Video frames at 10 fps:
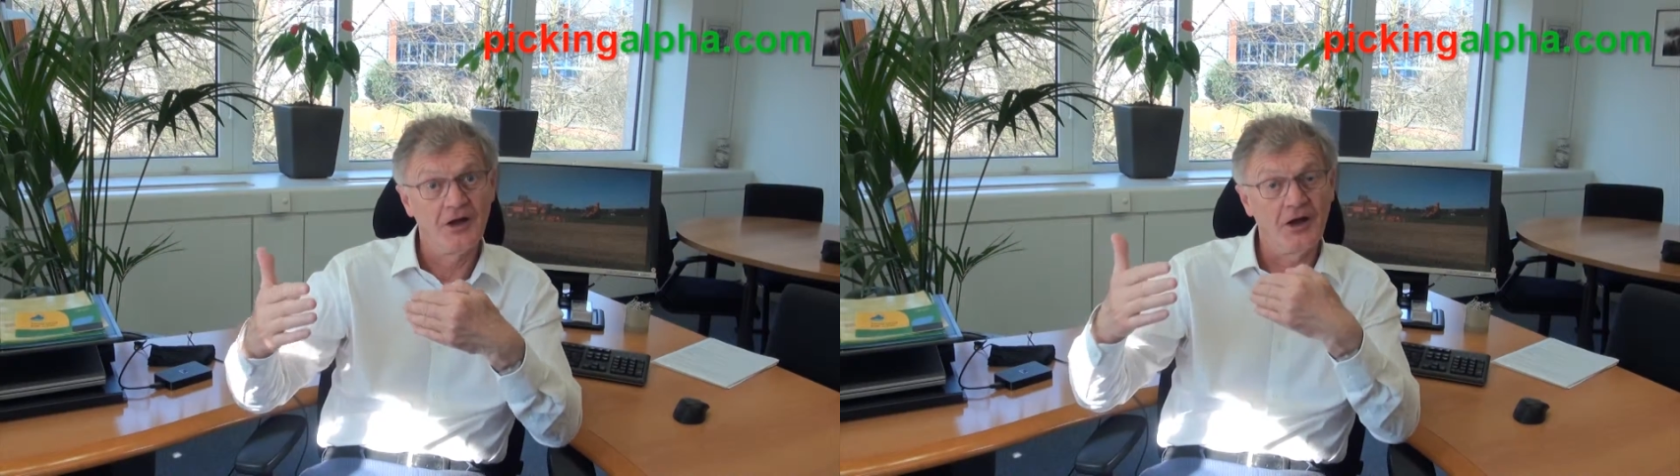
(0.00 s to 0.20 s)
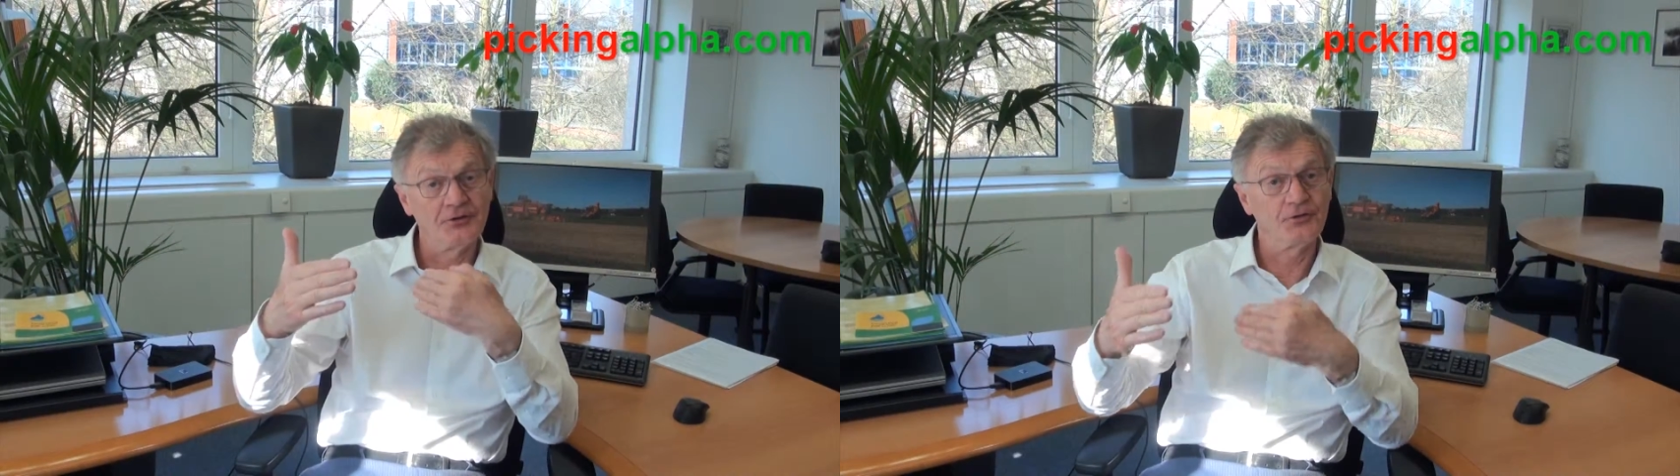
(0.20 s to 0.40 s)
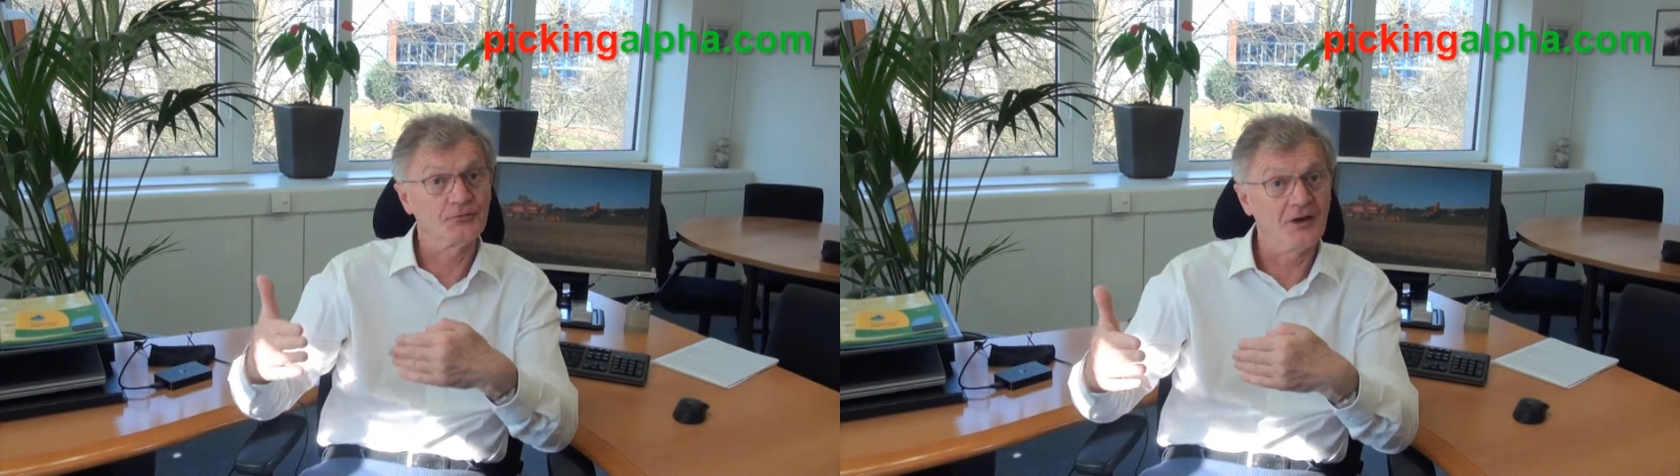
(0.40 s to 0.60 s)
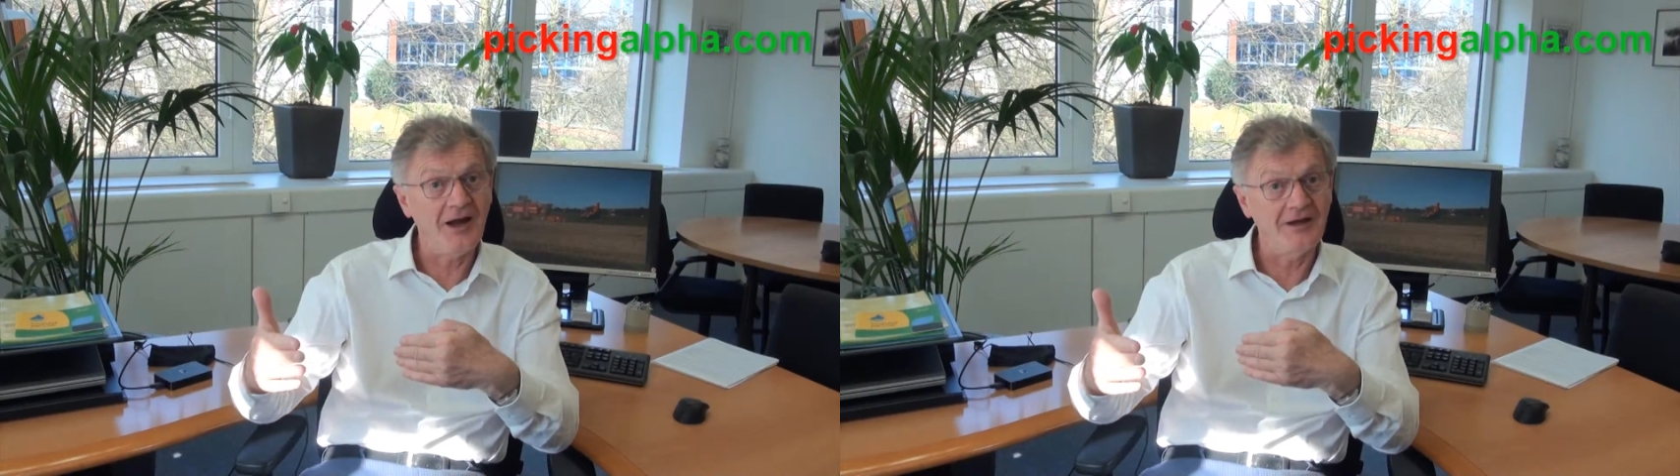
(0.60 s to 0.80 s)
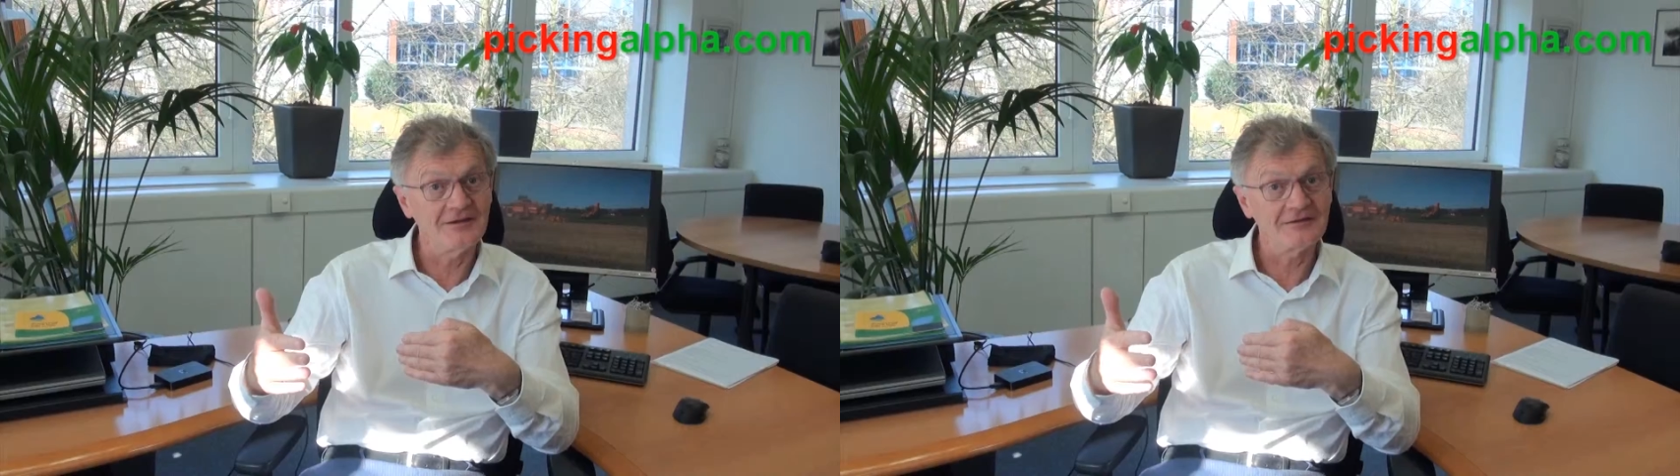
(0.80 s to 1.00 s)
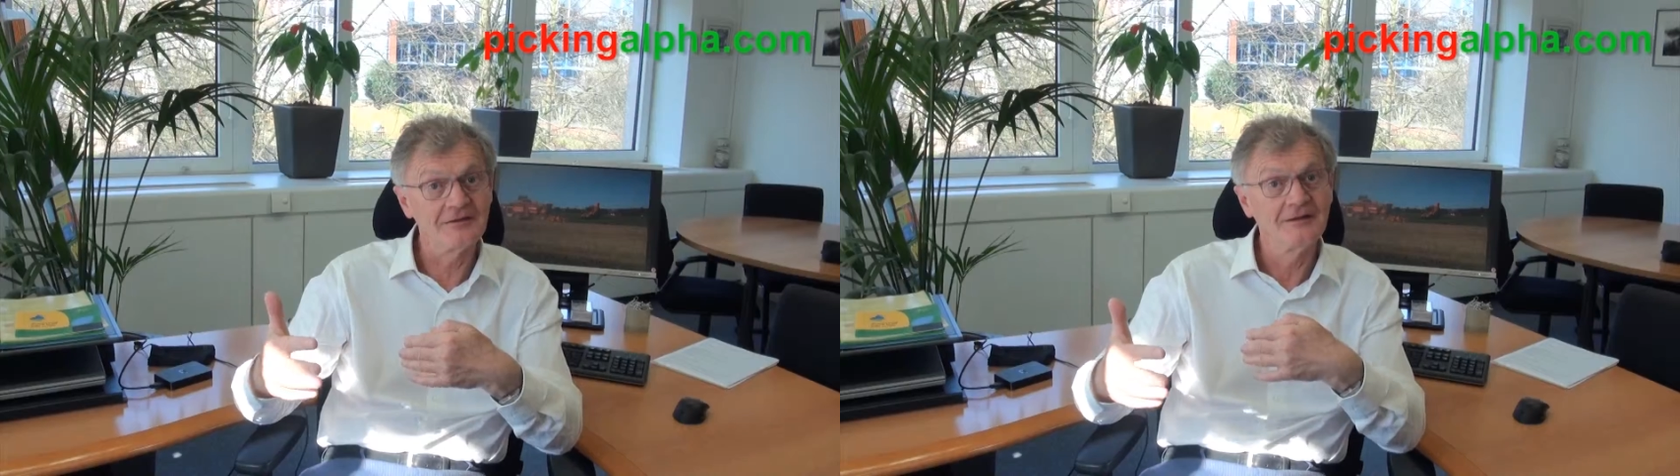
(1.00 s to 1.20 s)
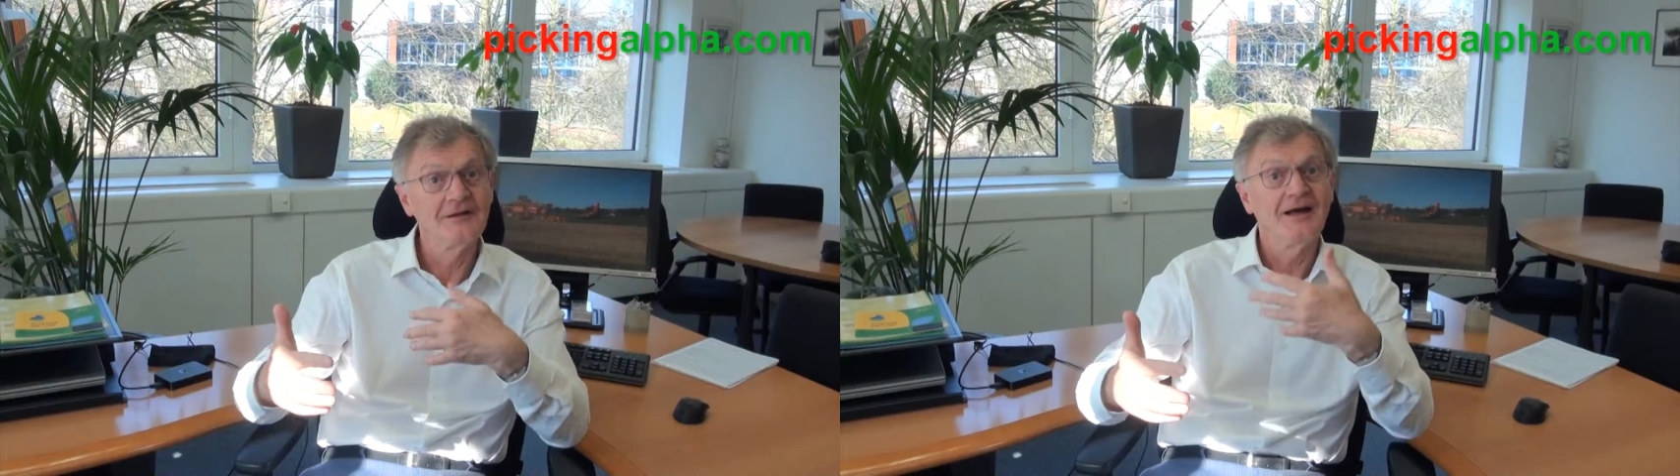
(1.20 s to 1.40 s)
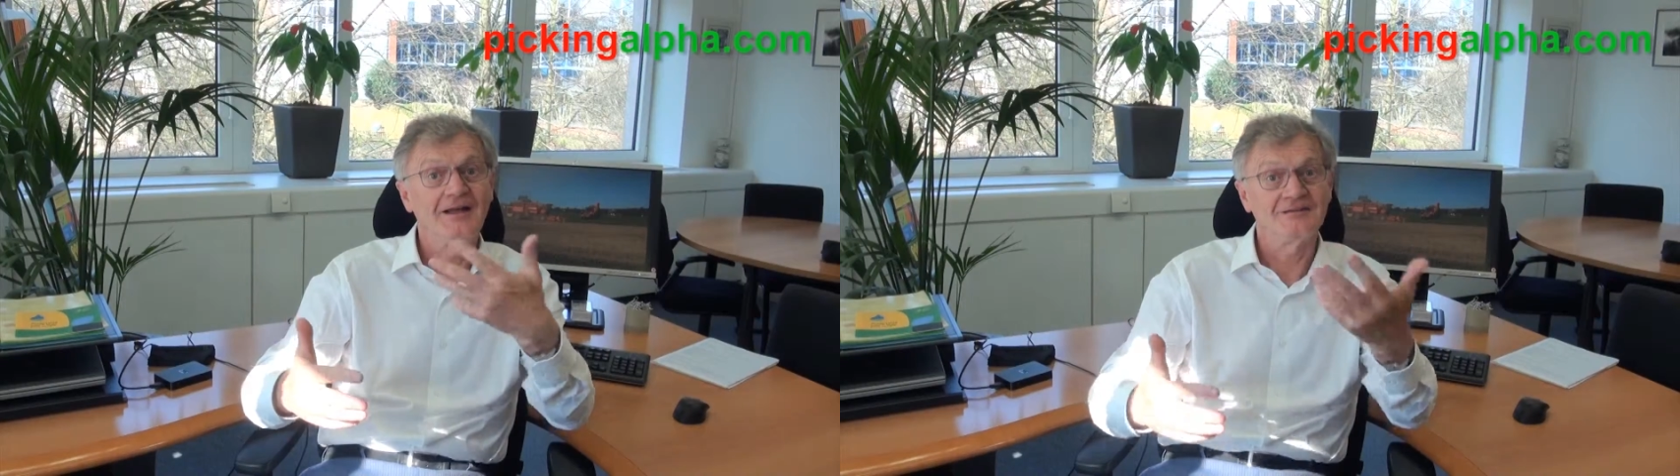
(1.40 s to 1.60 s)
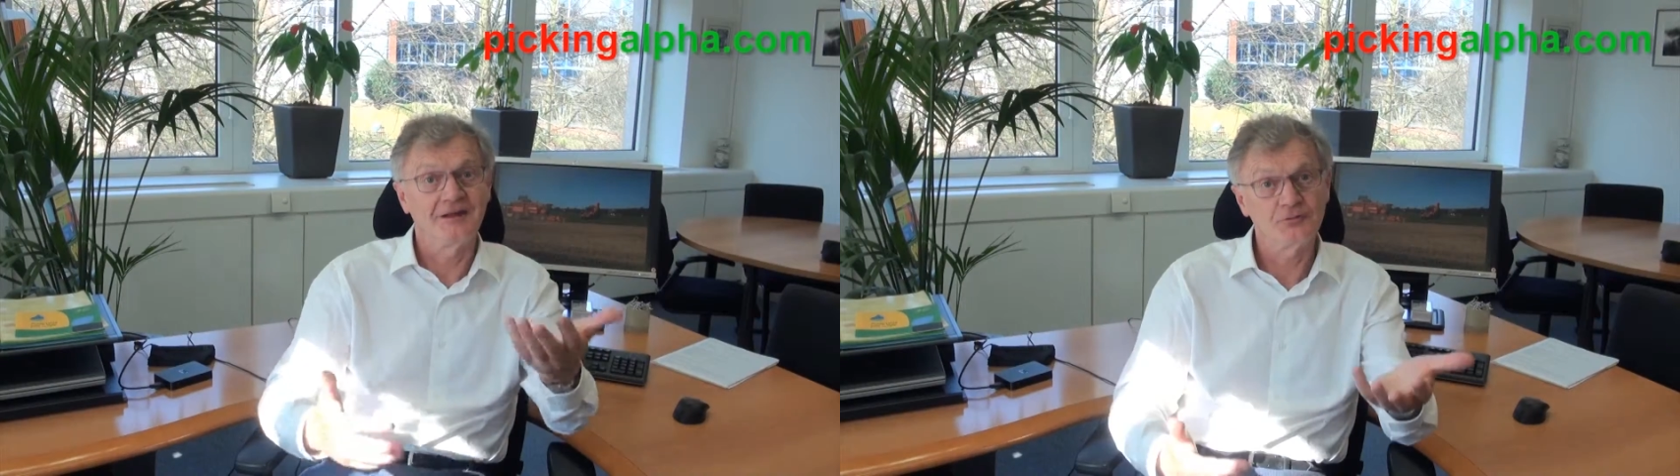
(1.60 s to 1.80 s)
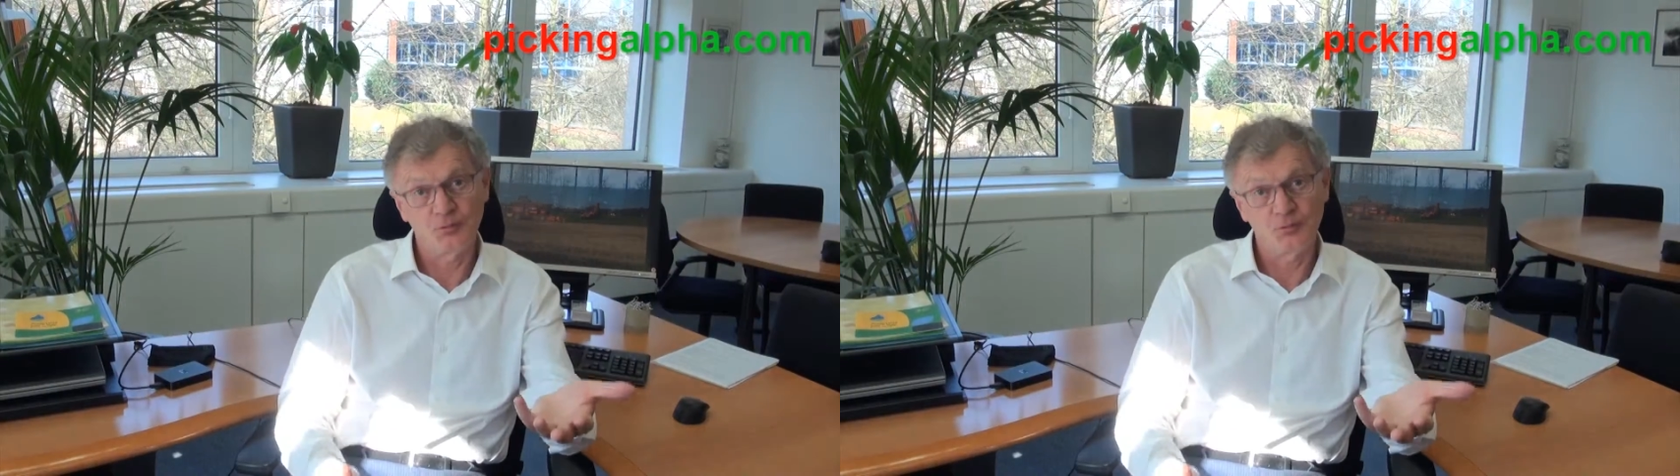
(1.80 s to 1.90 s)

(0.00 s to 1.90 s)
under the light and then